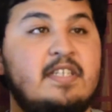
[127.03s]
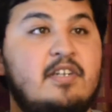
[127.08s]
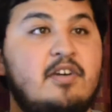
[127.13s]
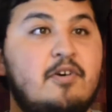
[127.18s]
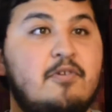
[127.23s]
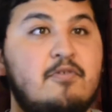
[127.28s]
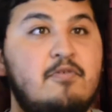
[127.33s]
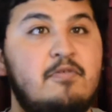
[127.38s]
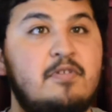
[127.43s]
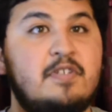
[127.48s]
can
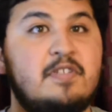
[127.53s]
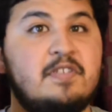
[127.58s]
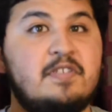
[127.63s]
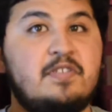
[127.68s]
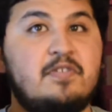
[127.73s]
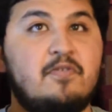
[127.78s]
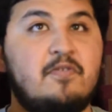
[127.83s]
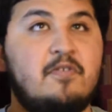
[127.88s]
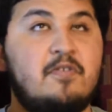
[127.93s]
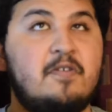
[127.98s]
go to the
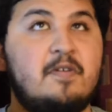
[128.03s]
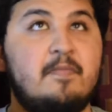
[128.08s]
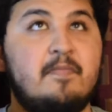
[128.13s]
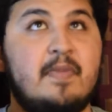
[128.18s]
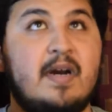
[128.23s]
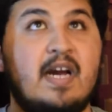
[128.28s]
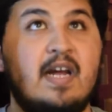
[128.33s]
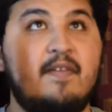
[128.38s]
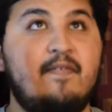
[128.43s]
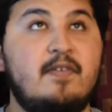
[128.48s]
store and
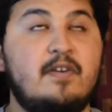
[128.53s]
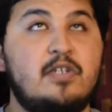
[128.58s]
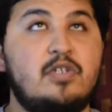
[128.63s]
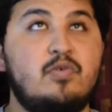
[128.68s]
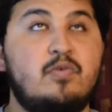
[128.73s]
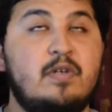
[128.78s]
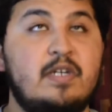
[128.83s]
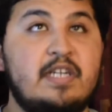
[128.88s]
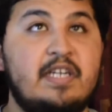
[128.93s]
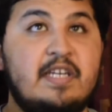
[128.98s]
buy for
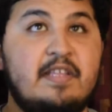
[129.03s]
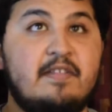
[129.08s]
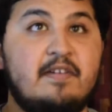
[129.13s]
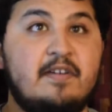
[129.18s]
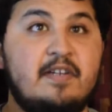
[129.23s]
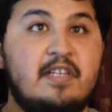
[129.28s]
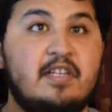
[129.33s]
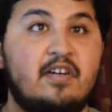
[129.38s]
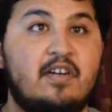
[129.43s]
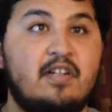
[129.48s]
$20,
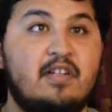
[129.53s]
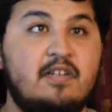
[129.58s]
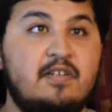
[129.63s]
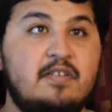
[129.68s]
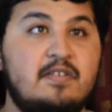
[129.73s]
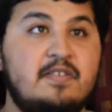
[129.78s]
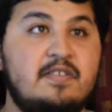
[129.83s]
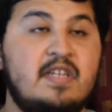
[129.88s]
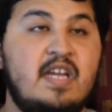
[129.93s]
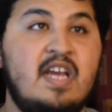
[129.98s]

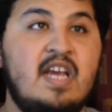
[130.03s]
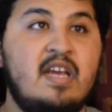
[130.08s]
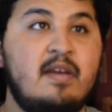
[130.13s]
$30,